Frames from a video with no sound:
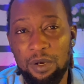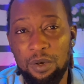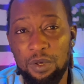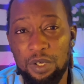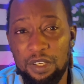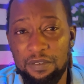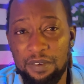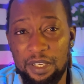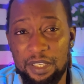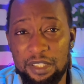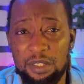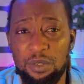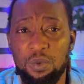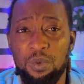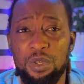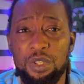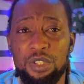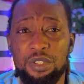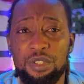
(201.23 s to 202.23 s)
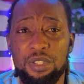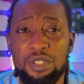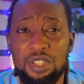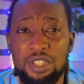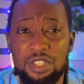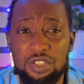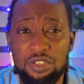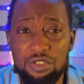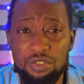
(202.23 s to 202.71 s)
Oliver didn't want to
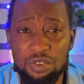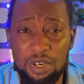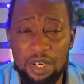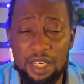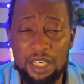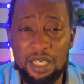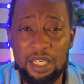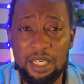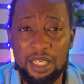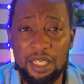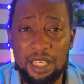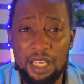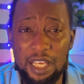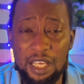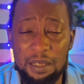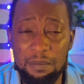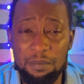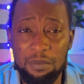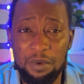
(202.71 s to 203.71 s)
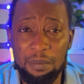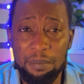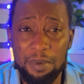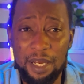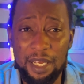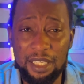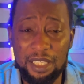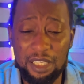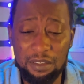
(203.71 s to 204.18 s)
destroy the game
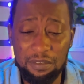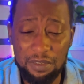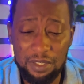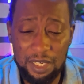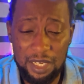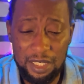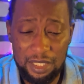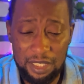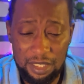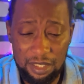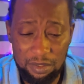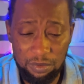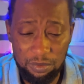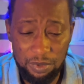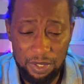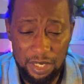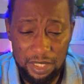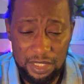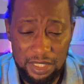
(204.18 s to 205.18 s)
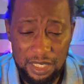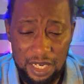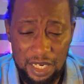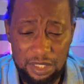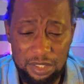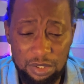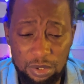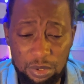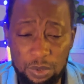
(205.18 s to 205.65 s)
by giving up a red
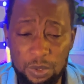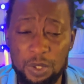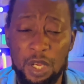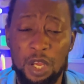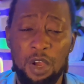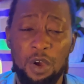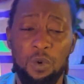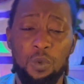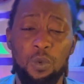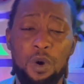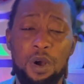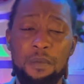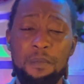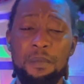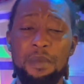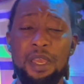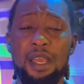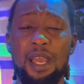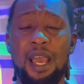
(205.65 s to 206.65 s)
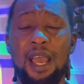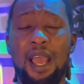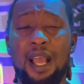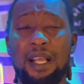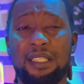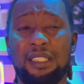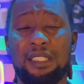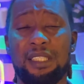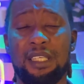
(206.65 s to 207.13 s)
card. So one may
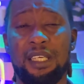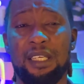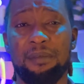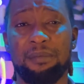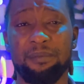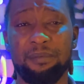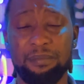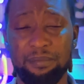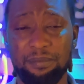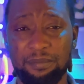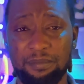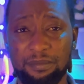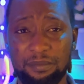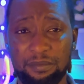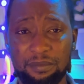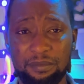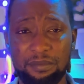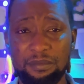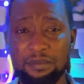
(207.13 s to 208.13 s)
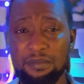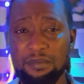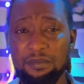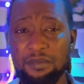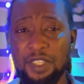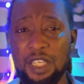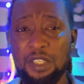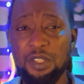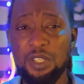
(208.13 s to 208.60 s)
ask,
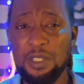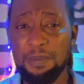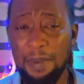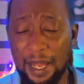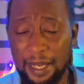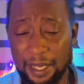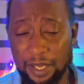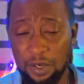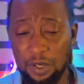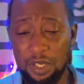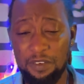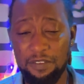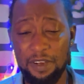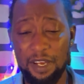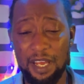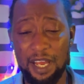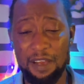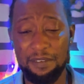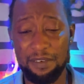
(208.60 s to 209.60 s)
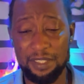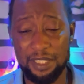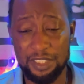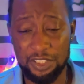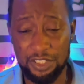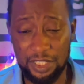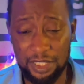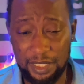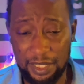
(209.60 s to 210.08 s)
does Micheal Oliver have an
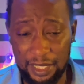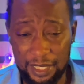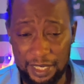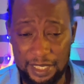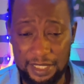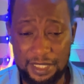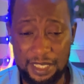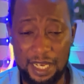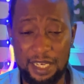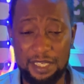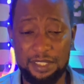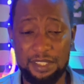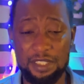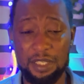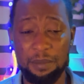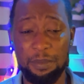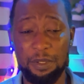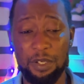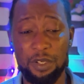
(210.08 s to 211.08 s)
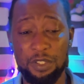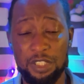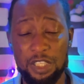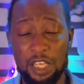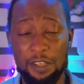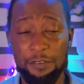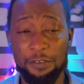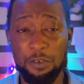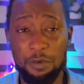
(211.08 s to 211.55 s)
agenda against Arsenal? Because
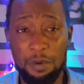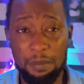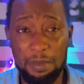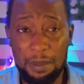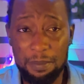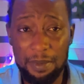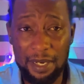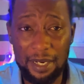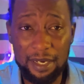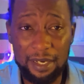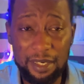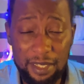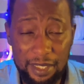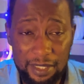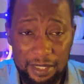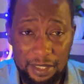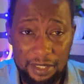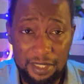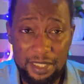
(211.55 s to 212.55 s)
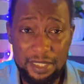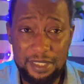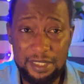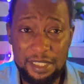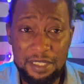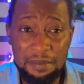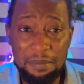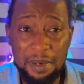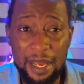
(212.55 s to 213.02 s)
if you remember clearly, this
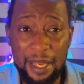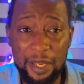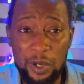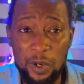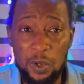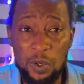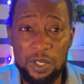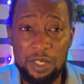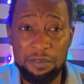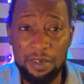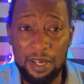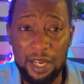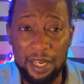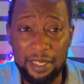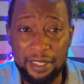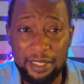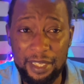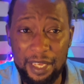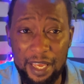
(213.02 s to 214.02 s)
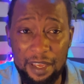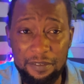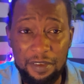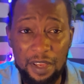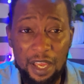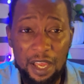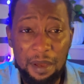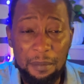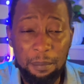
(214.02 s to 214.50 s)
Micheal Oliver gave
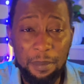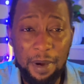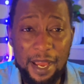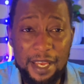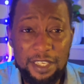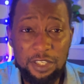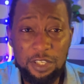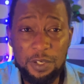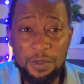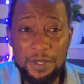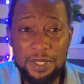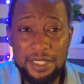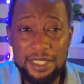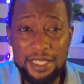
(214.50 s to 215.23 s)
Myles Lewis